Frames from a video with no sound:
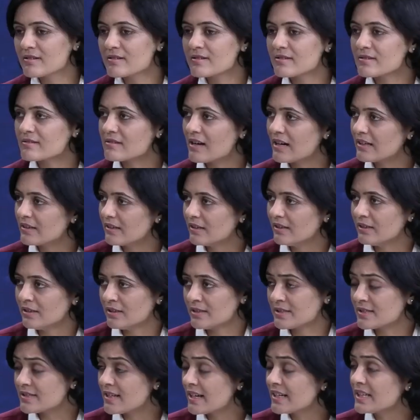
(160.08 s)
is
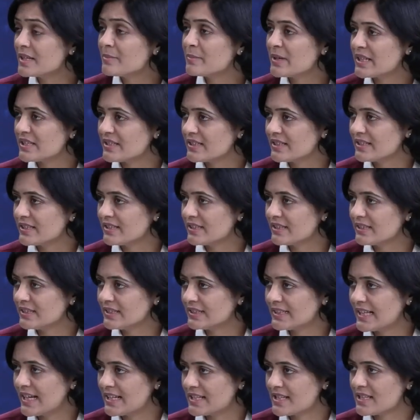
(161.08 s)
study
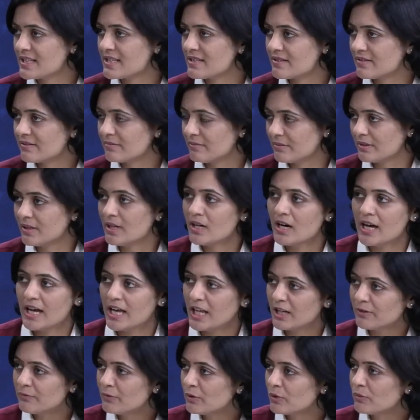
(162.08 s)
material that is
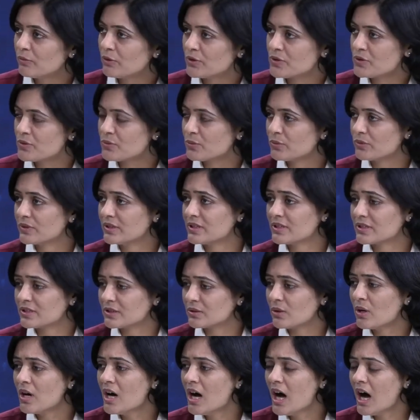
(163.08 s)
helpful for
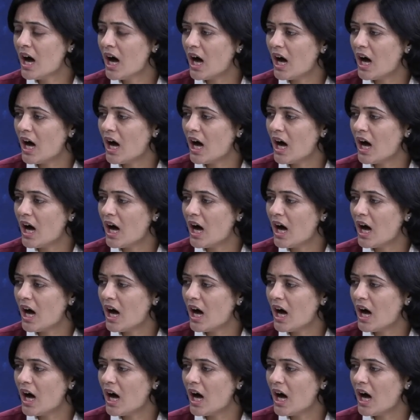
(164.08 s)
students. So